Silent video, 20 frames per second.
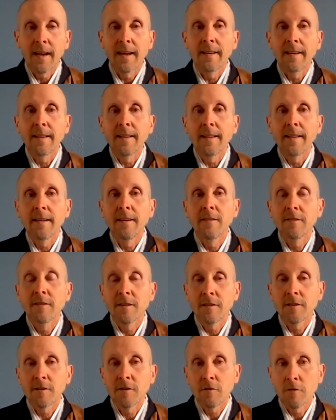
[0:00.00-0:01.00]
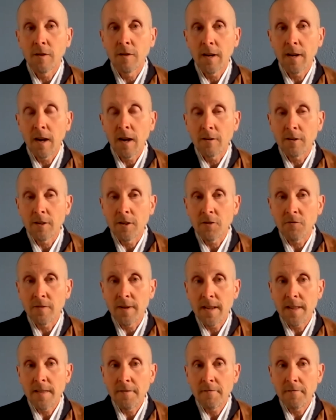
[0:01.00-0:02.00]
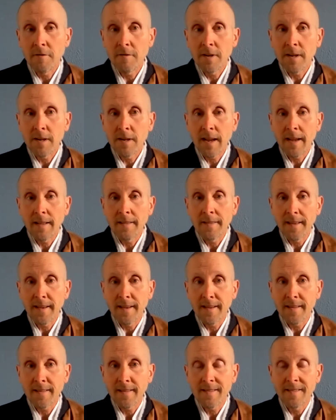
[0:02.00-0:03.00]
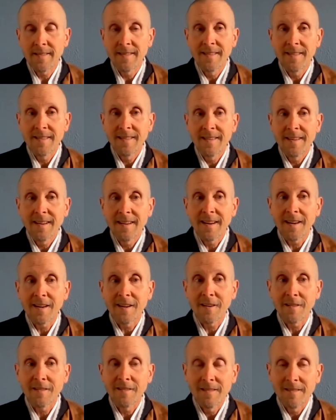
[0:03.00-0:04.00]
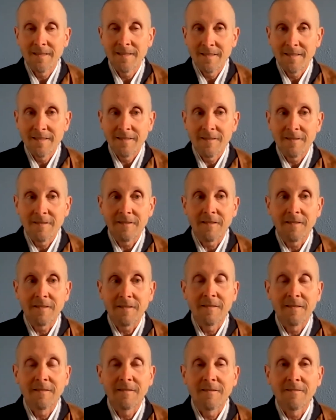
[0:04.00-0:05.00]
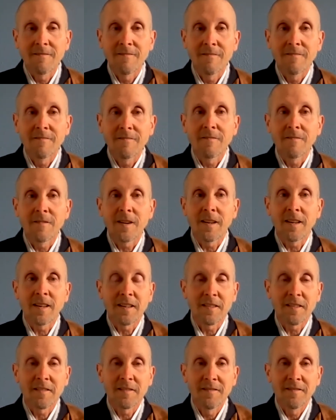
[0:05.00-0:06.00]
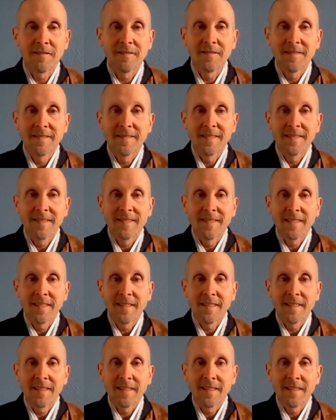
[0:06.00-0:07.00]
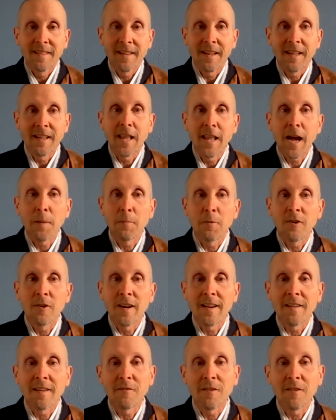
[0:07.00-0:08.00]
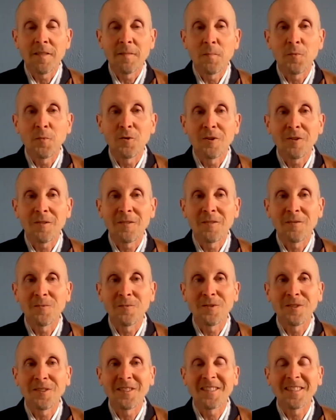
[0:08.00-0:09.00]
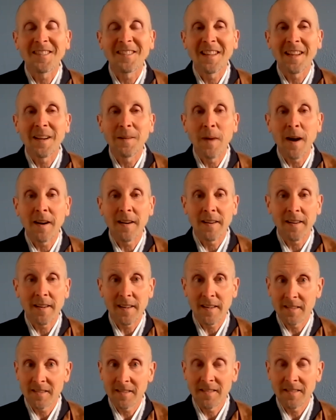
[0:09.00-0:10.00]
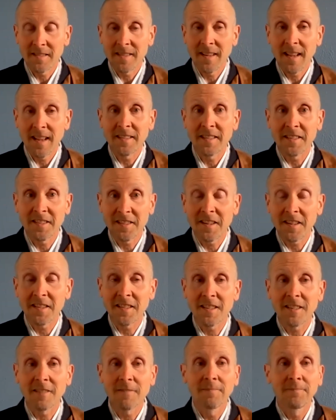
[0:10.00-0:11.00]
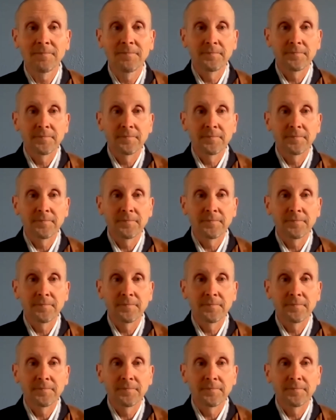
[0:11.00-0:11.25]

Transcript: And here's the story. I'll just read through it and then you can elaborate with more words about it and discuss it.